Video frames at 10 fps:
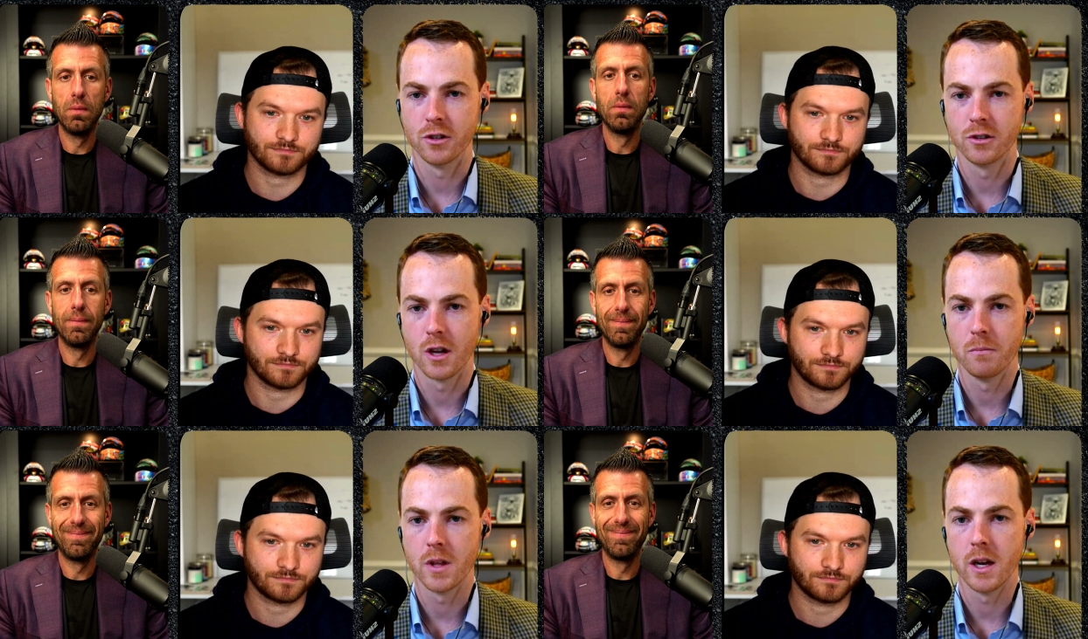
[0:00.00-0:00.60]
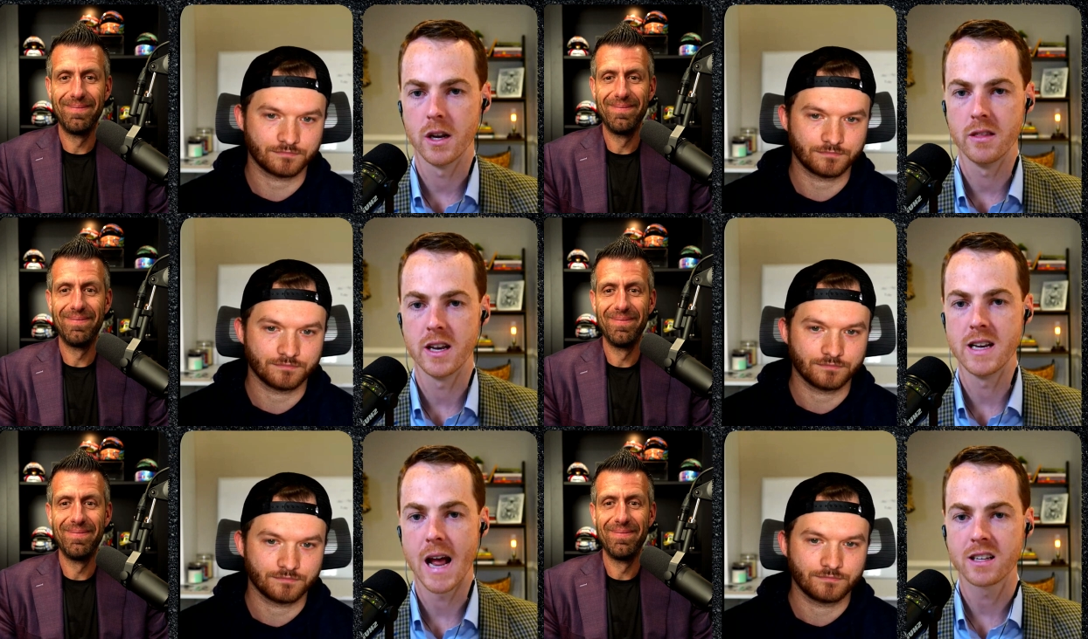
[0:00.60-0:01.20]
Speaker 1: or something. And
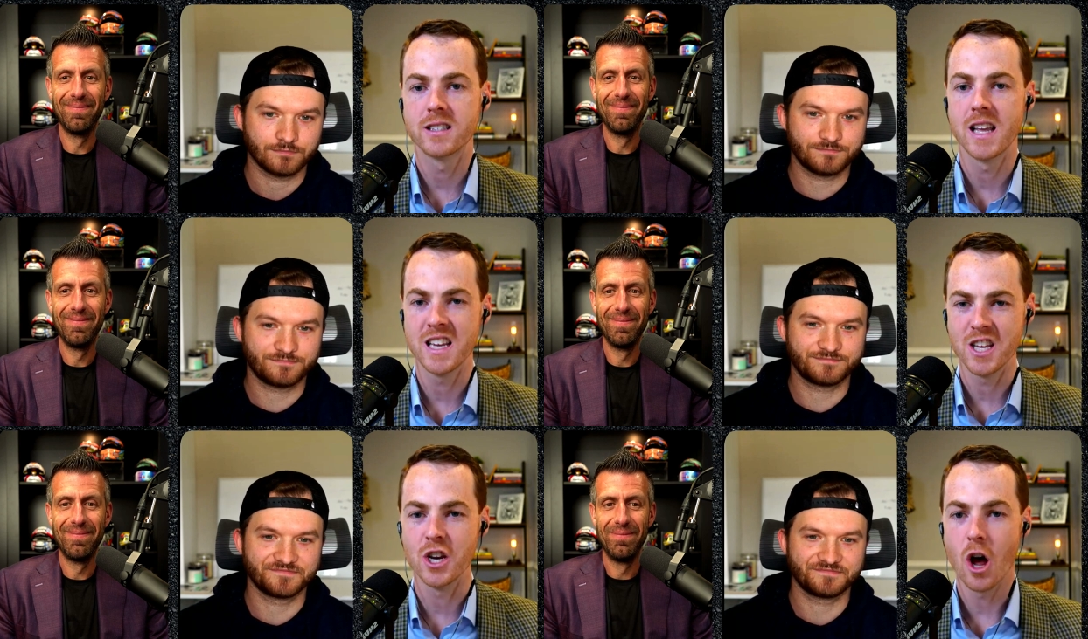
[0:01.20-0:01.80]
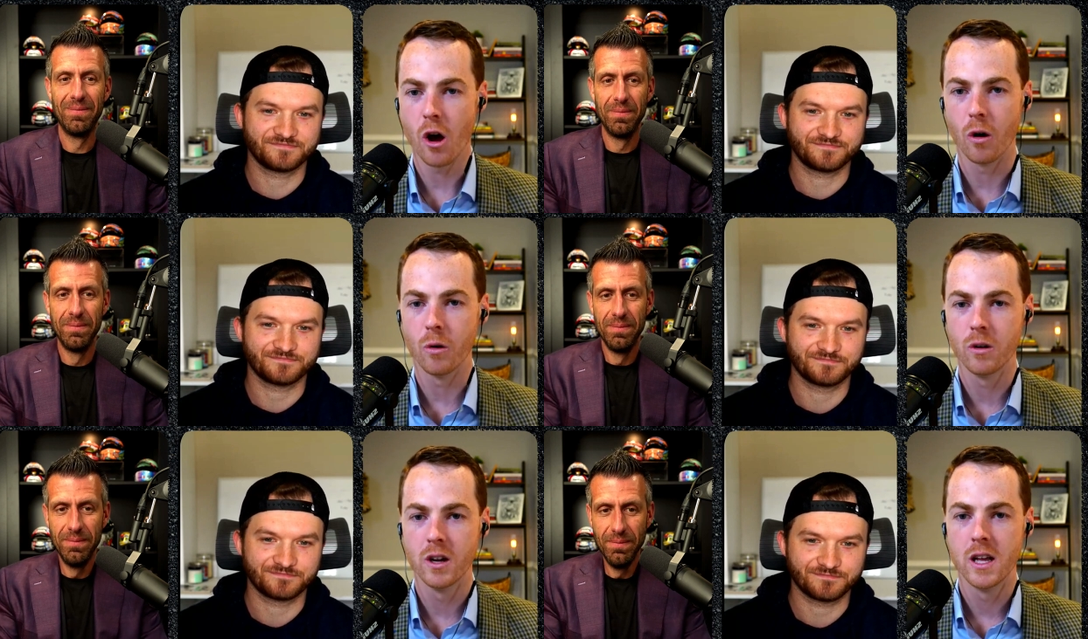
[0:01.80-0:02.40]
then next thing you know,